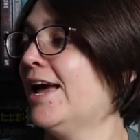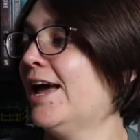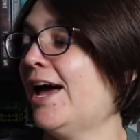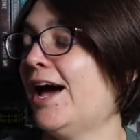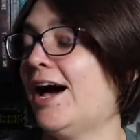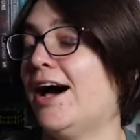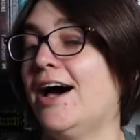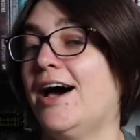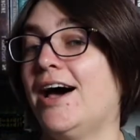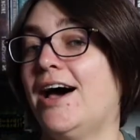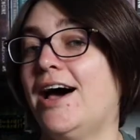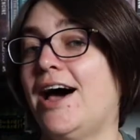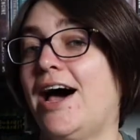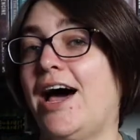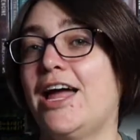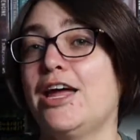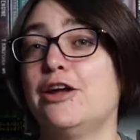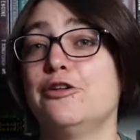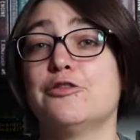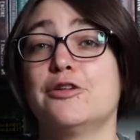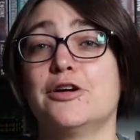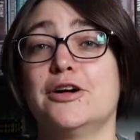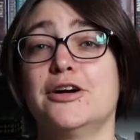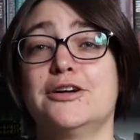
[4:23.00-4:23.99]
I
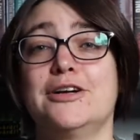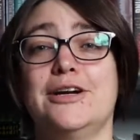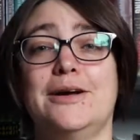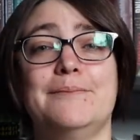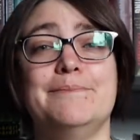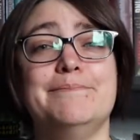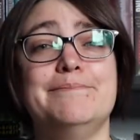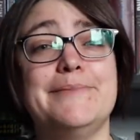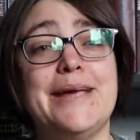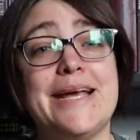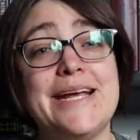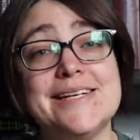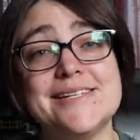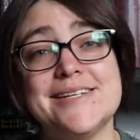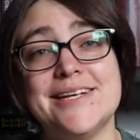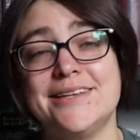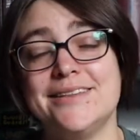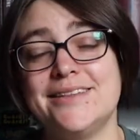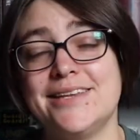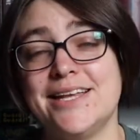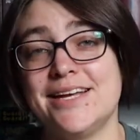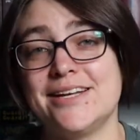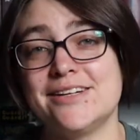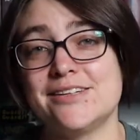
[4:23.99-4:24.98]
have heard
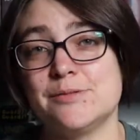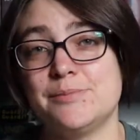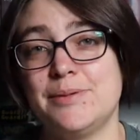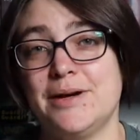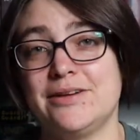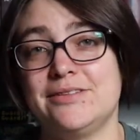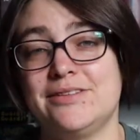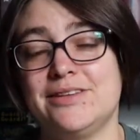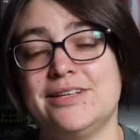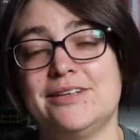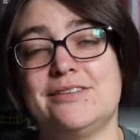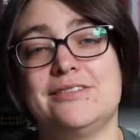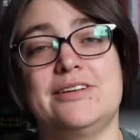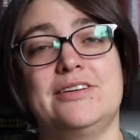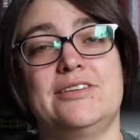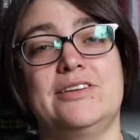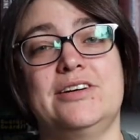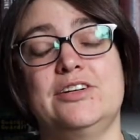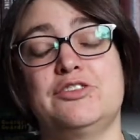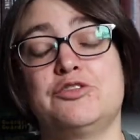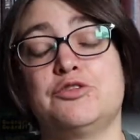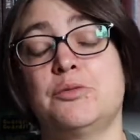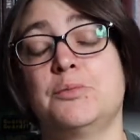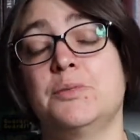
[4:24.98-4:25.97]
amazing things about this
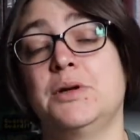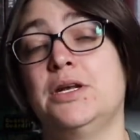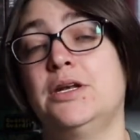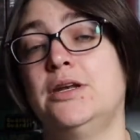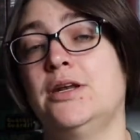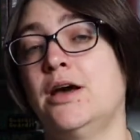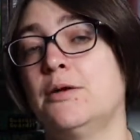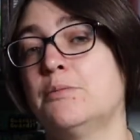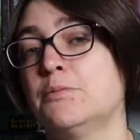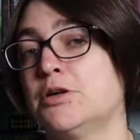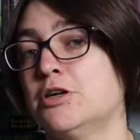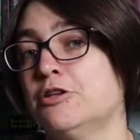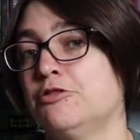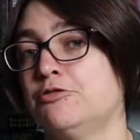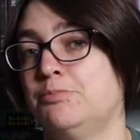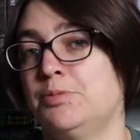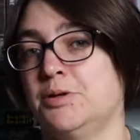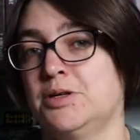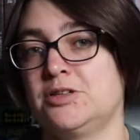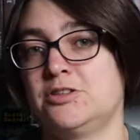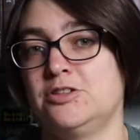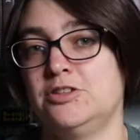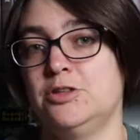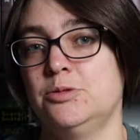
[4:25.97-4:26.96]
series from a number of
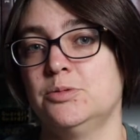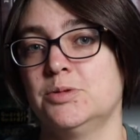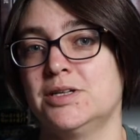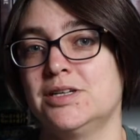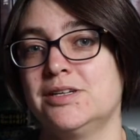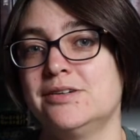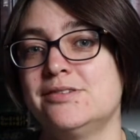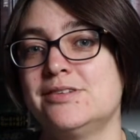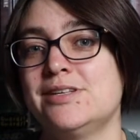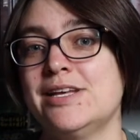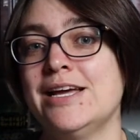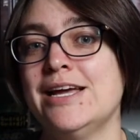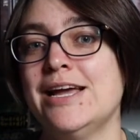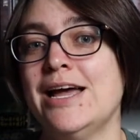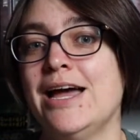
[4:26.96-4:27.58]
booktubers.